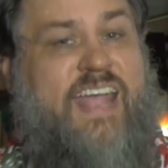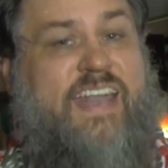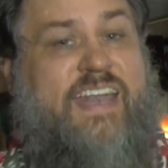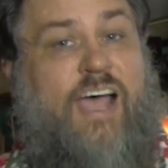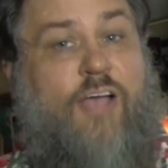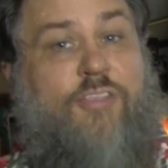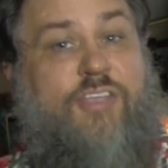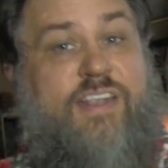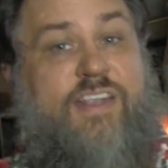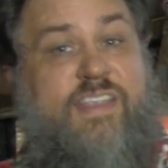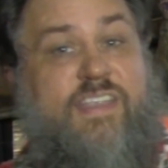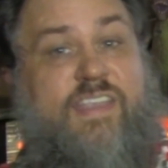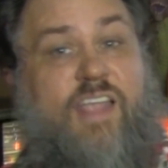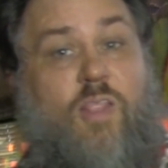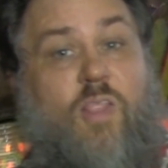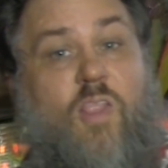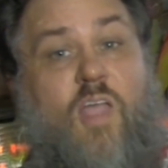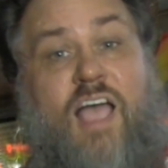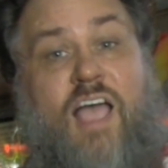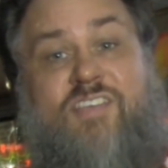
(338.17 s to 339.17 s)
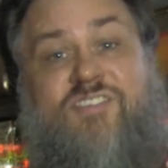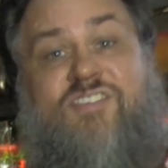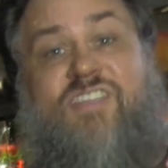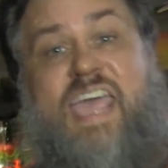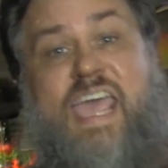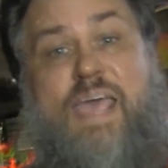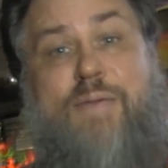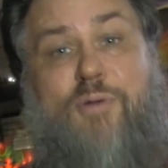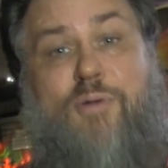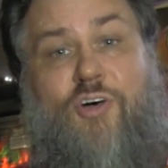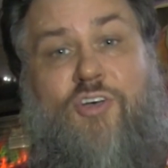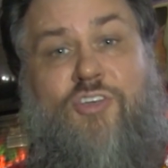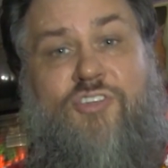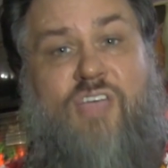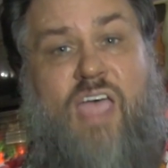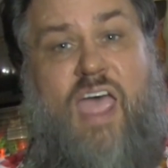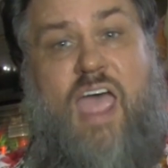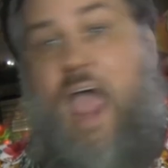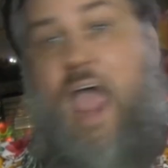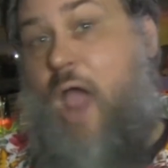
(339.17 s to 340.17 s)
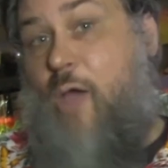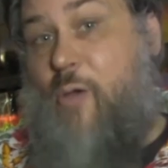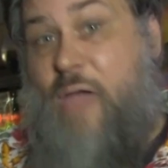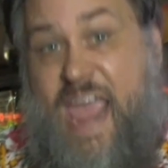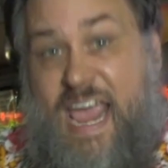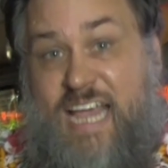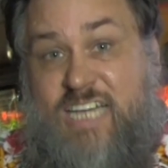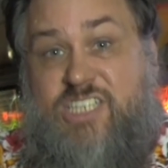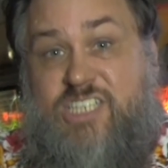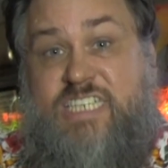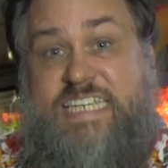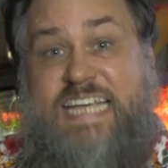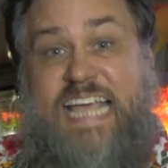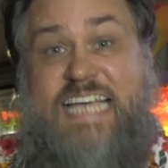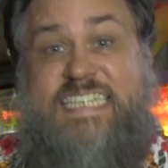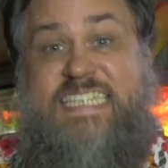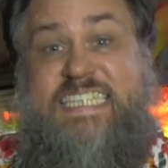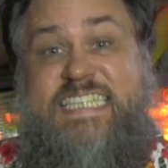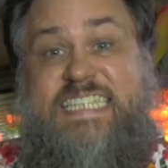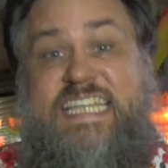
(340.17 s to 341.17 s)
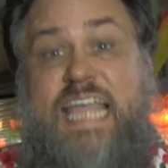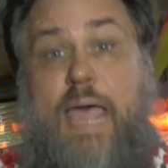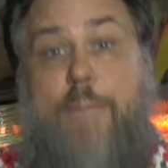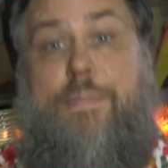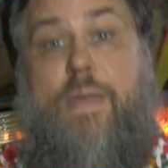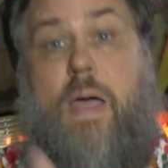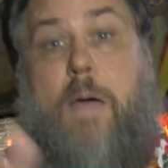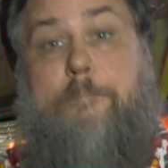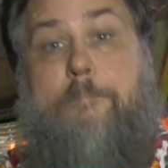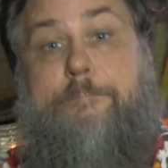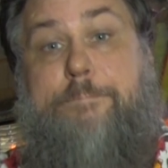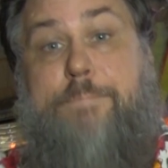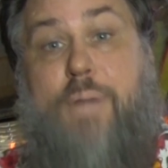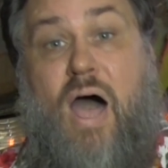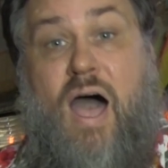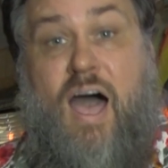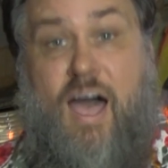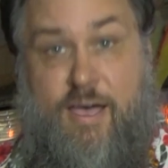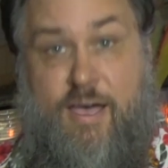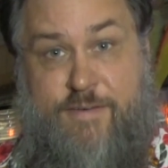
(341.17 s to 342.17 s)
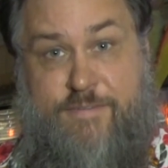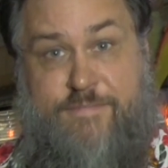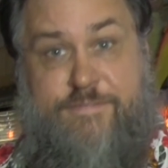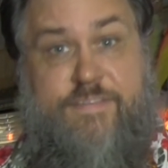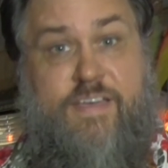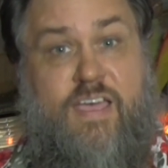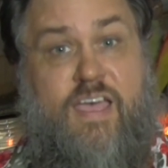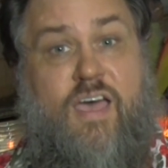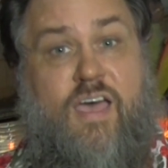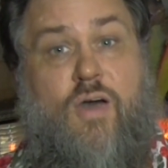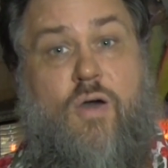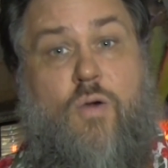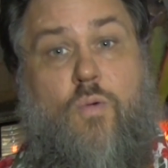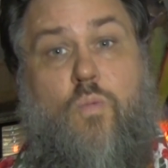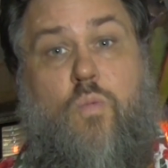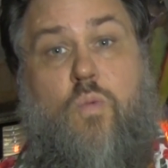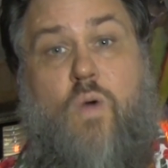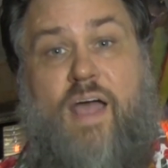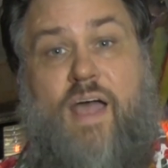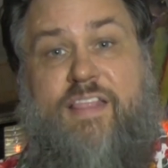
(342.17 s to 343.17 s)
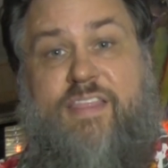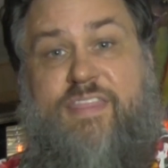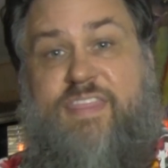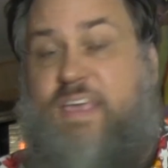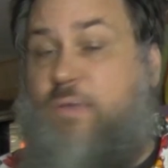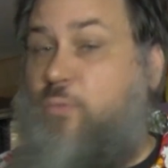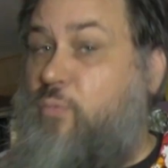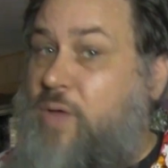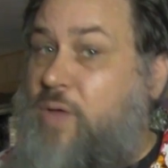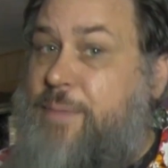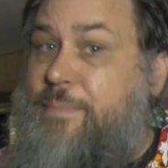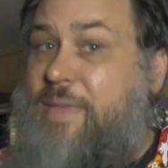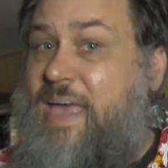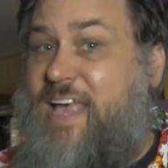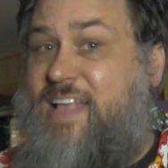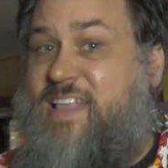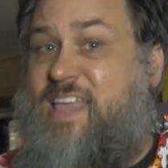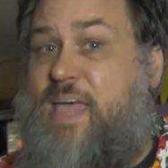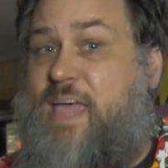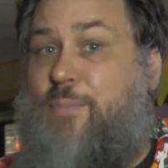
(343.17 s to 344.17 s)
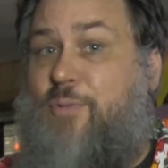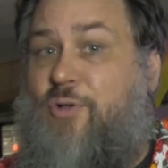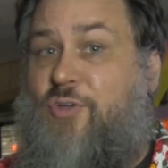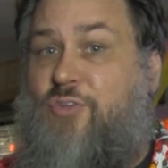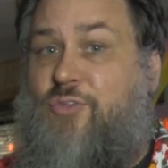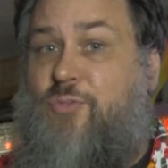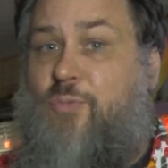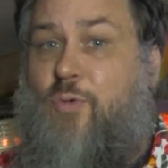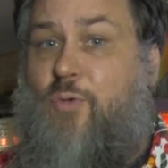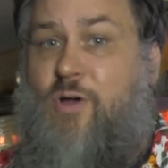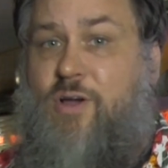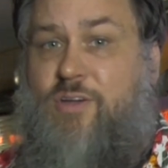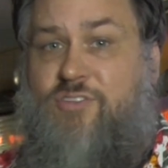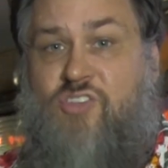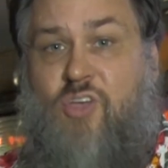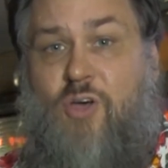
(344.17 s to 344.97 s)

Now, the deluxe tables are actually a step above what the remake tables were.